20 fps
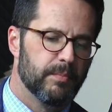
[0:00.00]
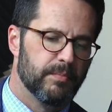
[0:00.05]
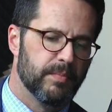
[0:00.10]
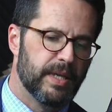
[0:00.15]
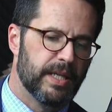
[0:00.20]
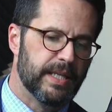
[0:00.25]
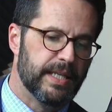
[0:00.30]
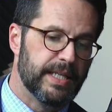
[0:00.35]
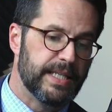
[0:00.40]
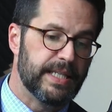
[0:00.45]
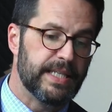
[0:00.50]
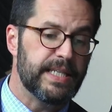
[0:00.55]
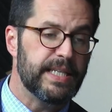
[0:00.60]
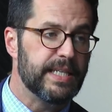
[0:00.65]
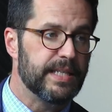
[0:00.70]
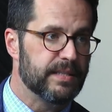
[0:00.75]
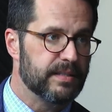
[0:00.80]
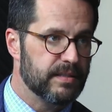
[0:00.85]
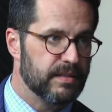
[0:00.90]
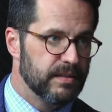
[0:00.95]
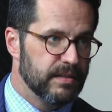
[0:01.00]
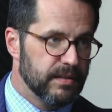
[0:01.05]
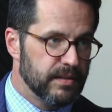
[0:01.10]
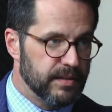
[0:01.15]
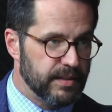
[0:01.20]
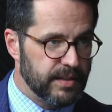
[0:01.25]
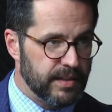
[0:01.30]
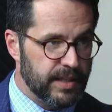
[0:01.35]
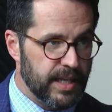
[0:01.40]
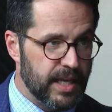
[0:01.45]
in the East,
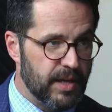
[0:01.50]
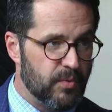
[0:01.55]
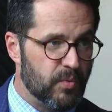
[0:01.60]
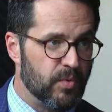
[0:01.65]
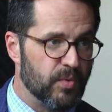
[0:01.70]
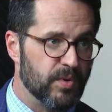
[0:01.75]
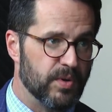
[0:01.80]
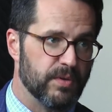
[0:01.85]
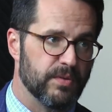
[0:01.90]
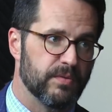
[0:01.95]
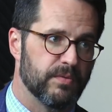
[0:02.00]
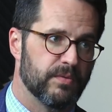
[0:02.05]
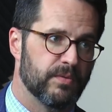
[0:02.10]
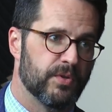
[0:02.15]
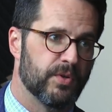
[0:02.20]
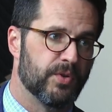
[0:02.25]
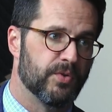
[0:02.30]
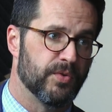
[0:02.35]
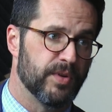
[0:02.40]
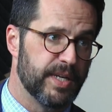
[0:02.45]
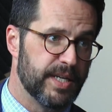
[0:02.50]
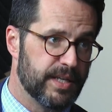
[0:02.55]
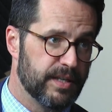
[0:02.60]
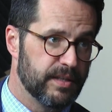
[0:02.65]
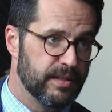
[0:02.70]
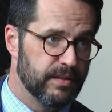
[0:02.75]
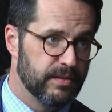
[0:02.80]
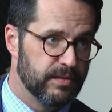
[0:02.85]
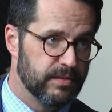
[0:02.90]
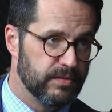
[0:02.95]
they were
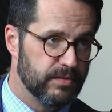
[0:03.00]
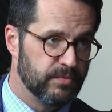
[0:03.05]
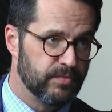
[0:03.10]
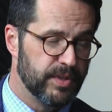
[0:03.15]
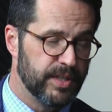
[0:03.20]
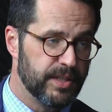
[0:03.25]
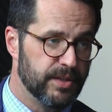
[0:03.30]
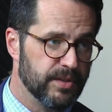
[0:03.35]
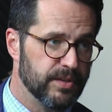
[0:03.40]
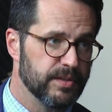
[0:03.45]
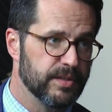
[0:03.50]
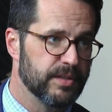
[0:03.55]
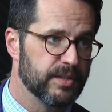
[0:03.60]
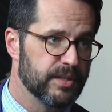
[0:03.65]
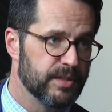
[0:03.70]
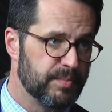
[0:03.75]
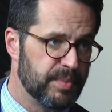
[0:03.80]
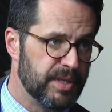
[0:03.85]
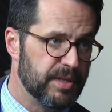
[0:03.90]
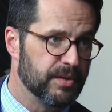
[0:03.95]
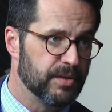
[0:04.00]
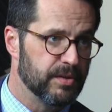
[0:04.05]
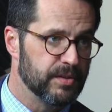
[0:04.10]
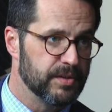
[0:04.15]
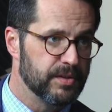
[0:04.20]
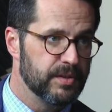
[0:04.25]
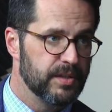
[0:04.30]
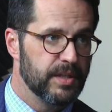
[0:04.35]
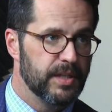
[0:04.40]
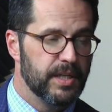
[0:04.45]
Greek readers and
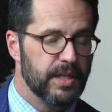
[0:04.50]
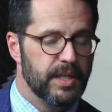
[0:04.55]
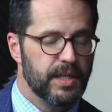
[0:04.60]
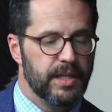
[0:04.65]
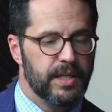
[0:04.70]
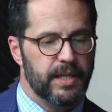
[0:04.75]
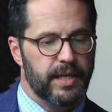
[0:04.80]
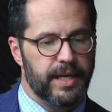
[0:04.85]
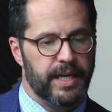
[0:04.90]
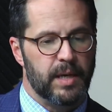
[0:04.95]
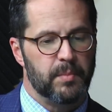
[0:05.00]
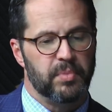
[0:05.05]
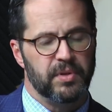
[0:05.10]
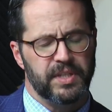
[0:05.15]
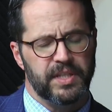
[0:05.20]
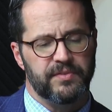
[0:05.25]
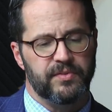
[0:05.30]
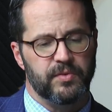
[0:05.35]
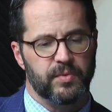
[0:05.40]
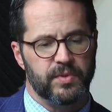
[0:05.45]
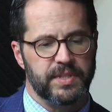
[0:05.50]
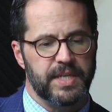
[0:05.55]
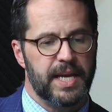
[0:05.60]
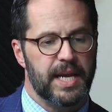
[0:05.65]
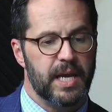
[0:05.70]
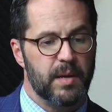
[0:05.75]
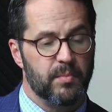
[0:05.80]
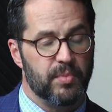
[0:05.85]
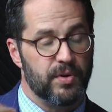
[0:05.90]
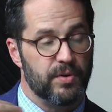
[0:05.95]
speakers and I believe it was
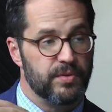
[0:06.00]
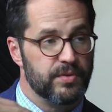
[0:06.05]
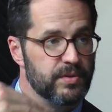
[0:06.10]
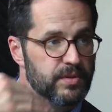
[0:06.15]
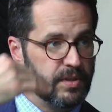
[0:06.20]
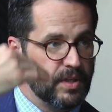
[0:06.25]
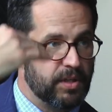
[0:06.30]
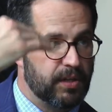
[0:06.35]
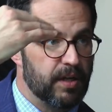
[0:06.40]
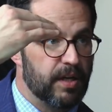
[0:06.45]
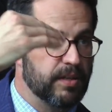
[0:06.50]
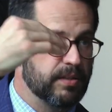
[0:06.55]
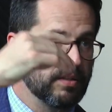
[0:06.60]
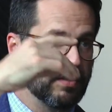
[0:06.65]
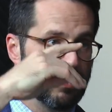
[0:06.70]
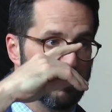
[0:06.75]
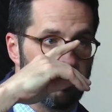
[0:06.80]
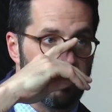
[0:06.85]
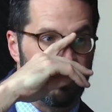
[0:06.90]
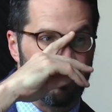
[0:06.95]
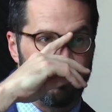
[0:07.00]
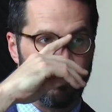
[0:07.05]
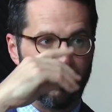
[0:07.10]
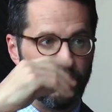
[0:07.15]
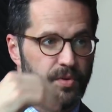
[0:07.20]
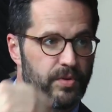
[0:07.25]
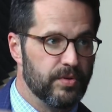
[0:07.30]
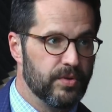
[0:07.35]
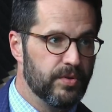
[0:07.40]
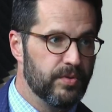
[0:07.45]
Ambrose, Augustine's
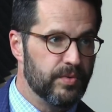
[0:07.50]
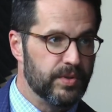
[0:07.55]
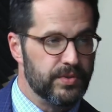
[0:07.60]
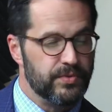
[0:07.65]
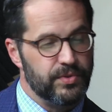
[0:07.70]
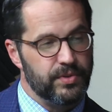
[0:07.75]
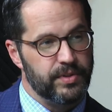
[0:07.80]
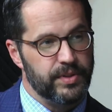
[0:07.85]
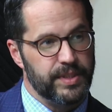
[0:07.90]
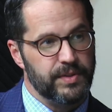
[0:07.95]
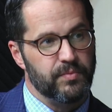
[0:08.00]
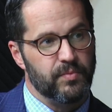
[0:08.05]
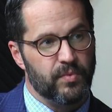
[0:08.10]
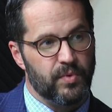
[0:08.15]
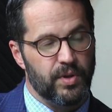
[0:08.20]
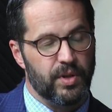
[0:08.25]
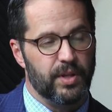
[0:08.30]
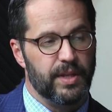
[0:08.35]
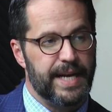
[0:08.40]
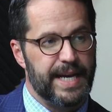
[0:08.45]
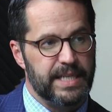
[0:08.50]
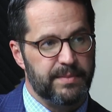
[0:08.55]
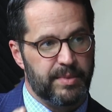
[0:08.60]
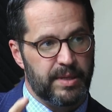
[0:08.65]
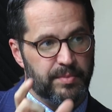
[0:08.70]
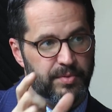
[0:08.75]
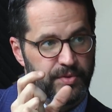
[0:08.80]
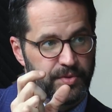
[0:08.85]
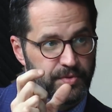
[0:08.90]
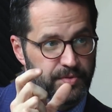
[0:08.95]
mentor, who was really one of the last
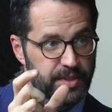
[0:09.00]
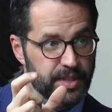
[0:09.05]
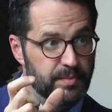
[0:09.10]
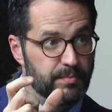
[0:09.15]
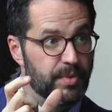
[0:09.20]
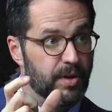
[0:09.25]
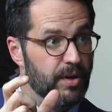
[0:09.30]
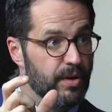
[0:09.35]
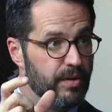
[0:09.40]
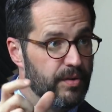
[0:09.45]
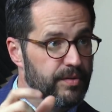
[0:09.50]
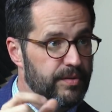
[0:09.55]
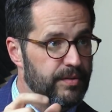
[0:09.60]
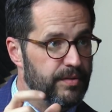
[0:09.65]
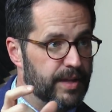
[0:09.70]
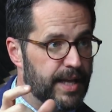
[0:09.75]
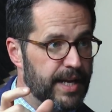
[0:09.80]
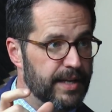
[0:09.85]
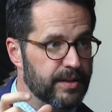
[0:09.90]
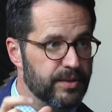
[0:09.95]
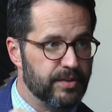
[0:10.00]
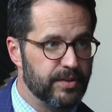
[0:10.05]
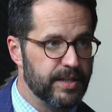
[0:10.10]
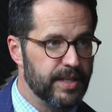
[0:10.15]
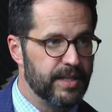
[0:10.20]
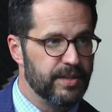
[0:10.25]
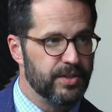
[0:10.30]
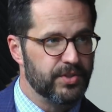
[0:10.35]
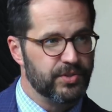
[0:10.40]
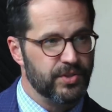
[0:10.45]
people who did both Latin and Greek.
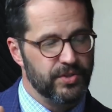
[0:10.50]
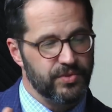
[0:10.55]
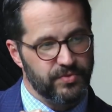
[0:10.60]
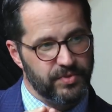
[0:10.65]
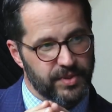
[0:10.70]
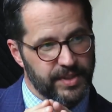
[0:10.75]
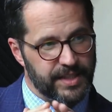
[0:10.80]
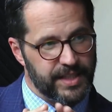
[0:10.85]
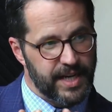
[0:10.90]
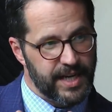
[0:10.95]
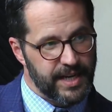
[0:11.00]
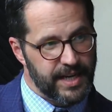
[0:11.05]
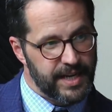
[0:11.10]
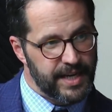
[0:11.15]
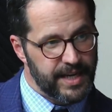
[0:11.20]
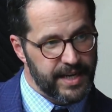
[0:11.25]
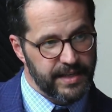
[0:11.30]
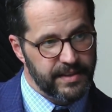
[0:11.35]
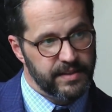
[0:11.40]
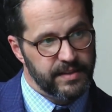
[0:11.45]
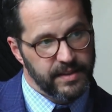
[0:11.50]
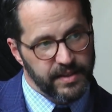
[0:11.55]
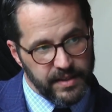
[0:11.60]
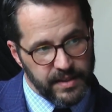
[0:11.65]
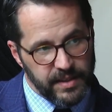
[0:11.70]
And the church really kind of had,